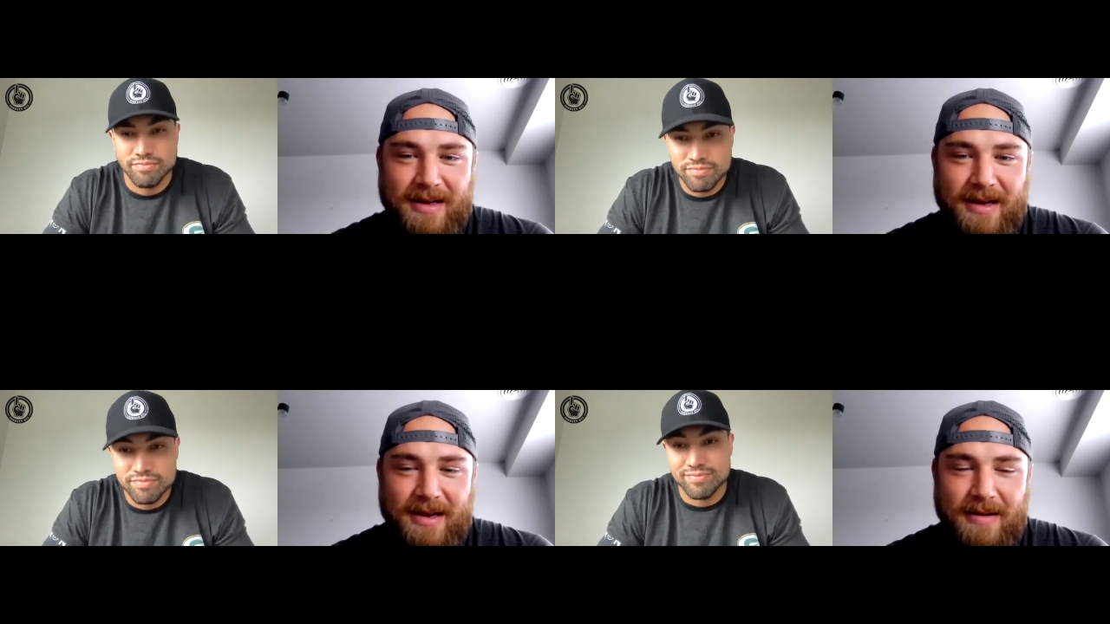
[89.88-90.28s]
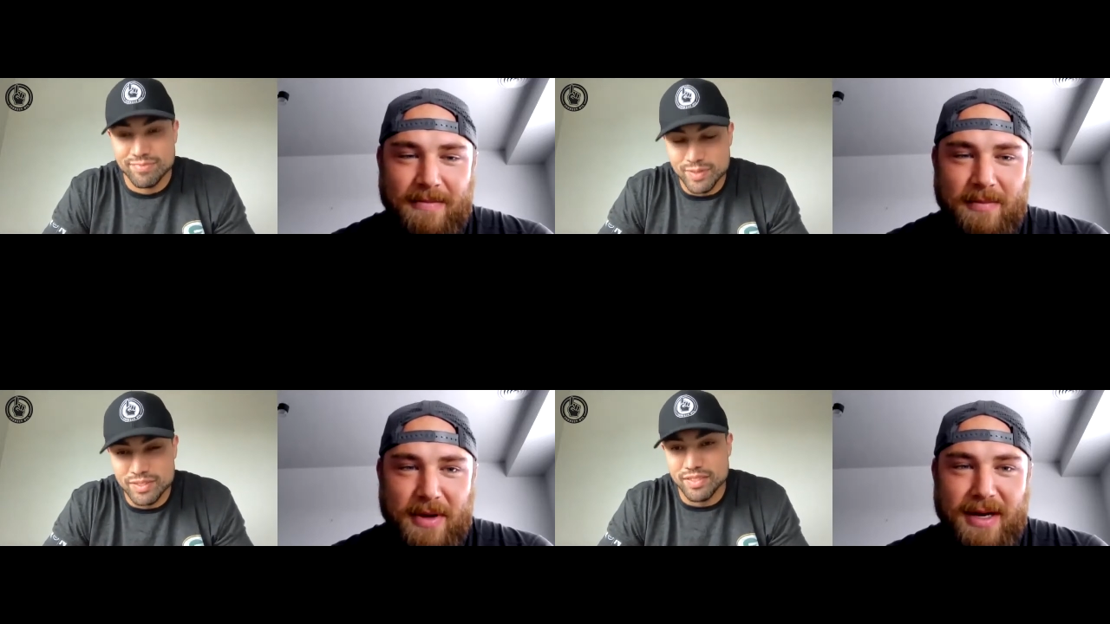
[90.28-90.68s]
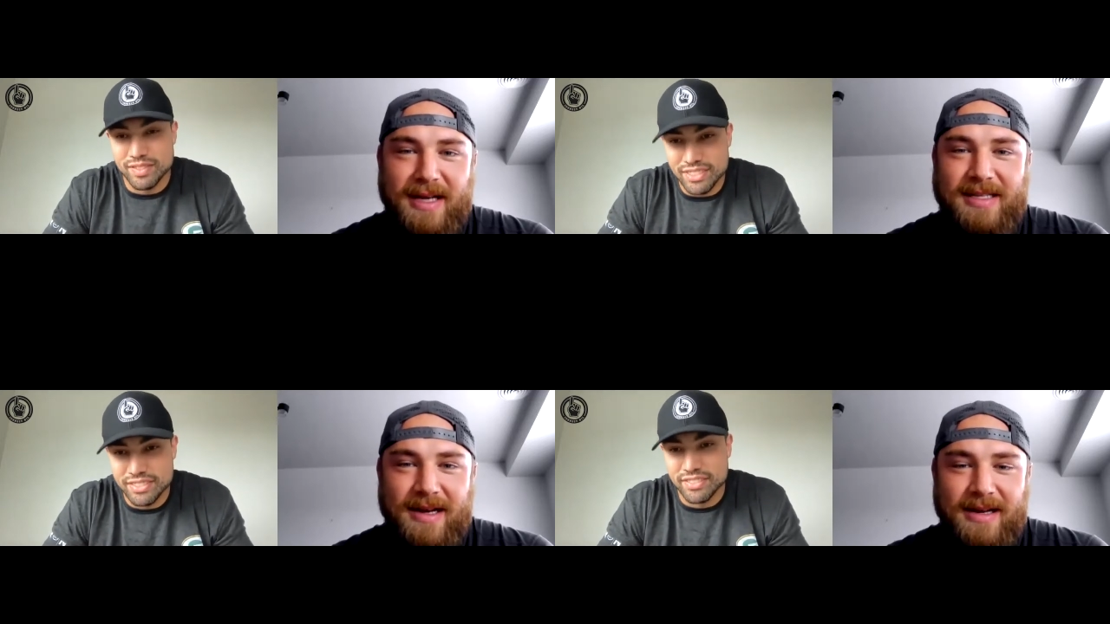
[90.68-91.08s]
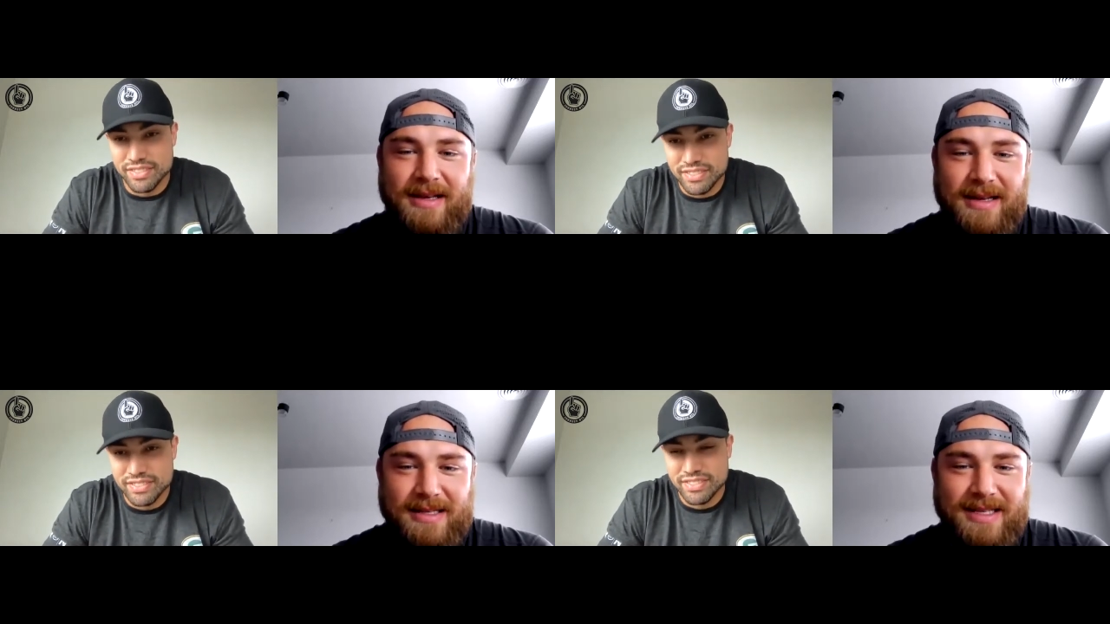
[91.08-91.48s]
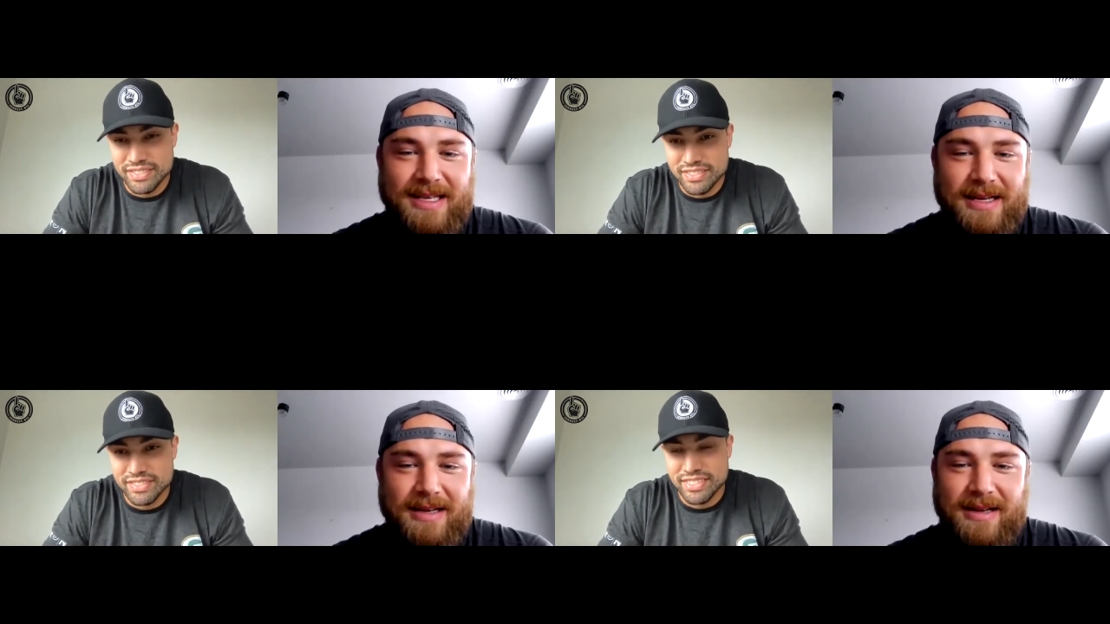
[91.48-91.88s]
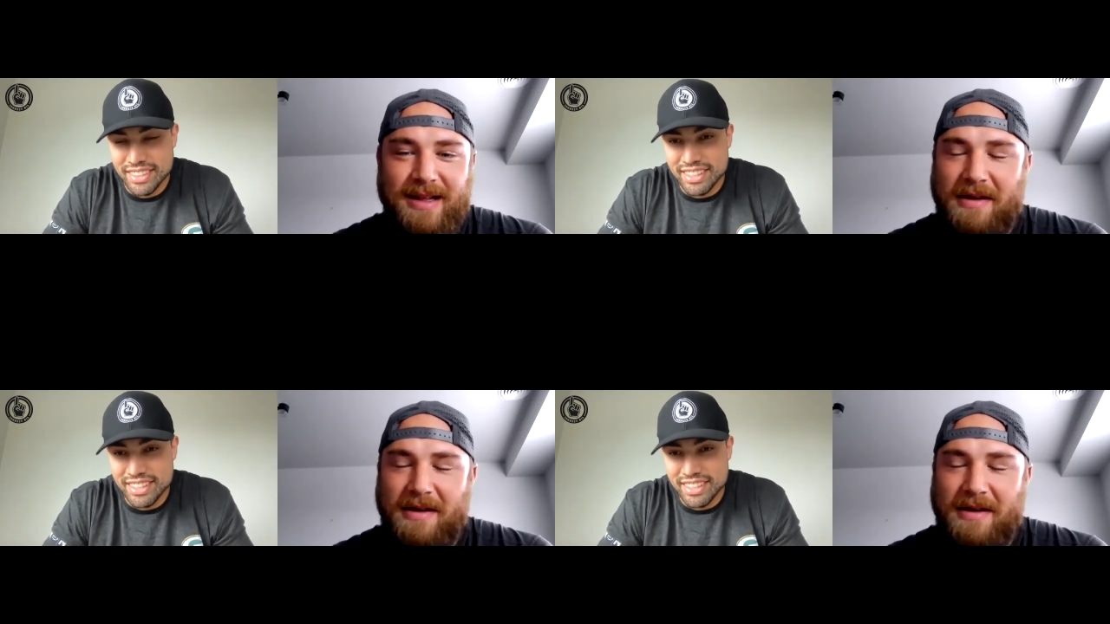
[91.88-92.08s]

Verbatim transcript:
Speaker 1: um, played ice hockey as a kid.